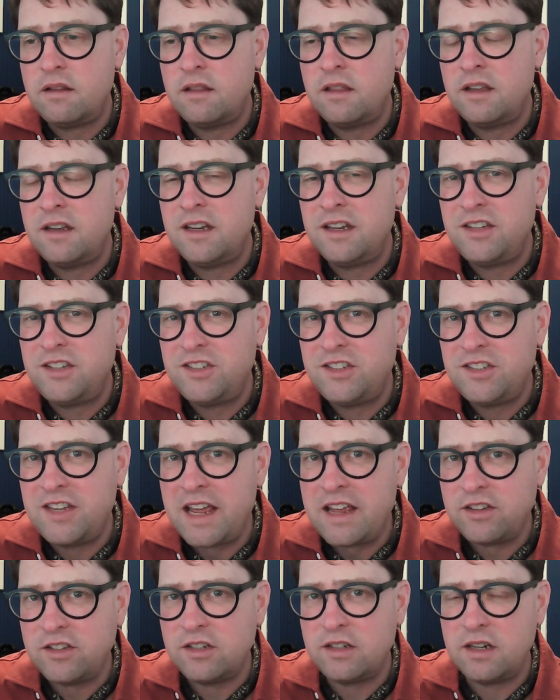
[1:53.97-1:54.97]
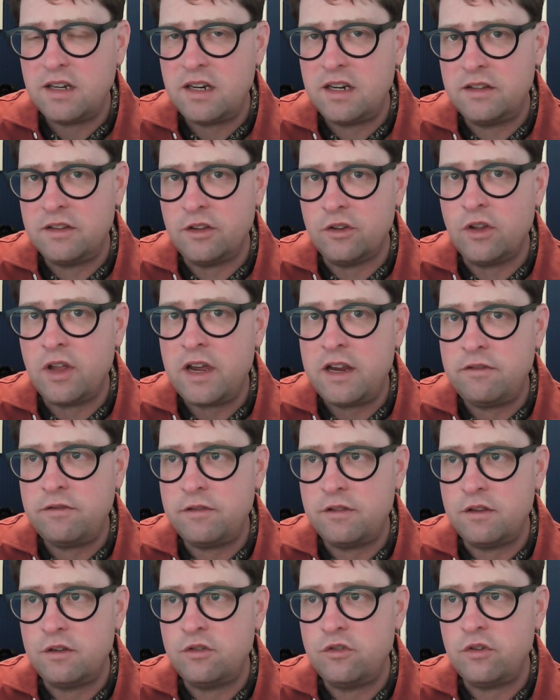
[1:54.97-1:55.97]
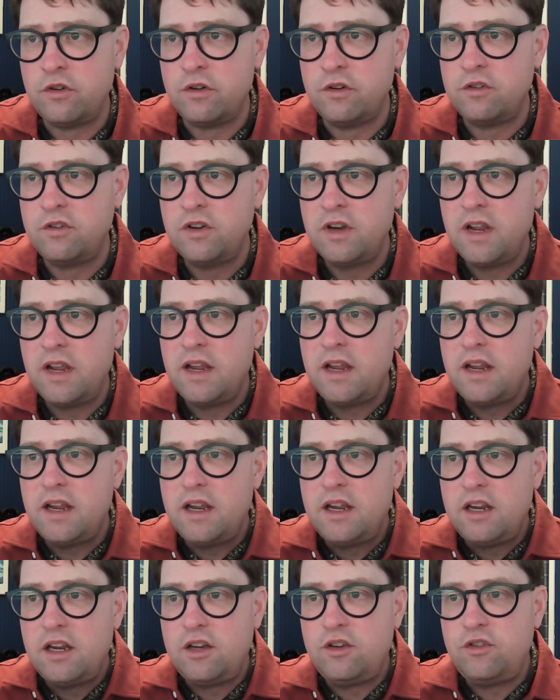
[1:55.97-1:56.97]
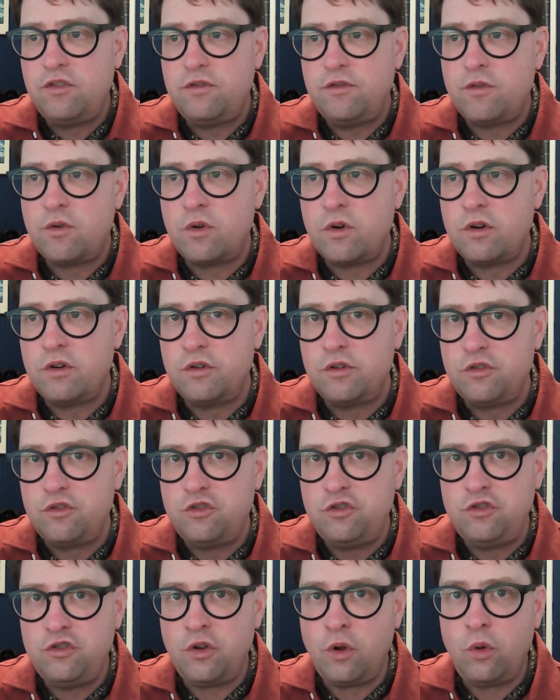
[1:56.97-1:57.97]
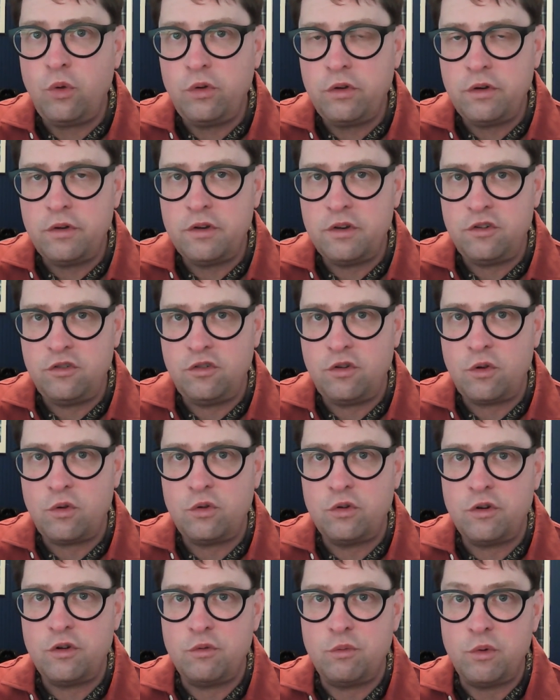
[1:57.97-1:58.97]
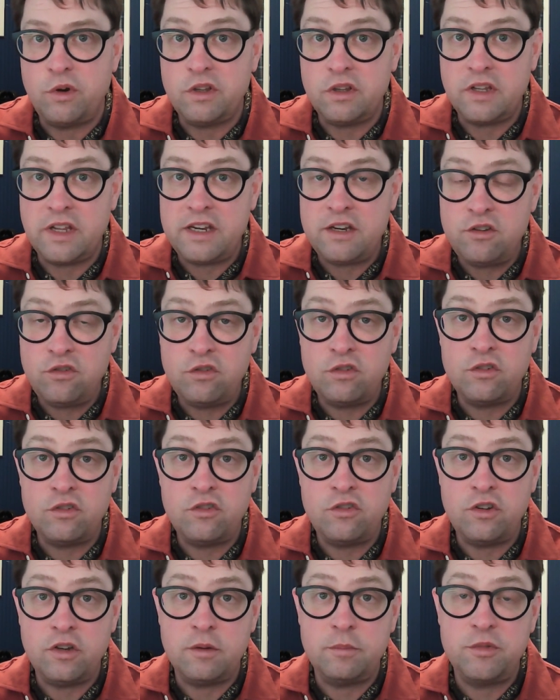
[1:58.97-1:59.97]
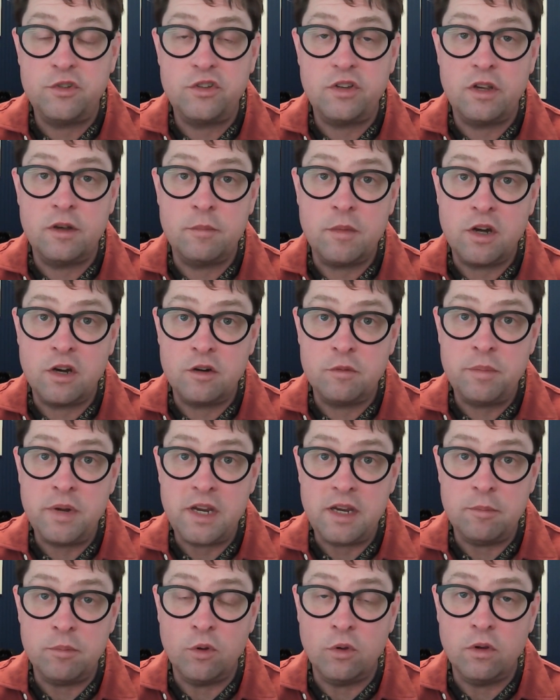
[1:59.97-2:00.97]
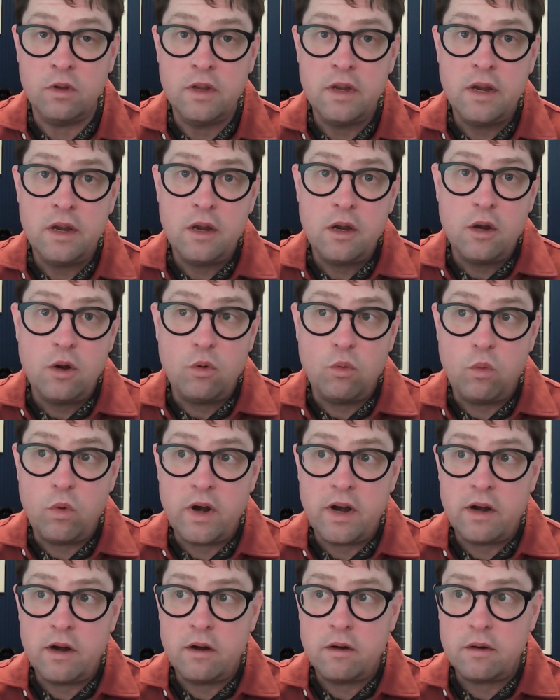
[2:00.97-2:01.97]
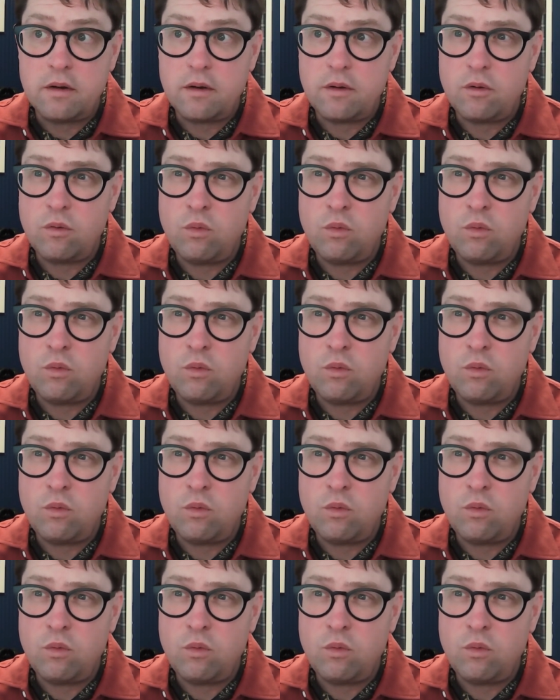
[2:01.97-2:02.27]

necessity in the life of the church is for shoulder-to-shoulder relationships among people, where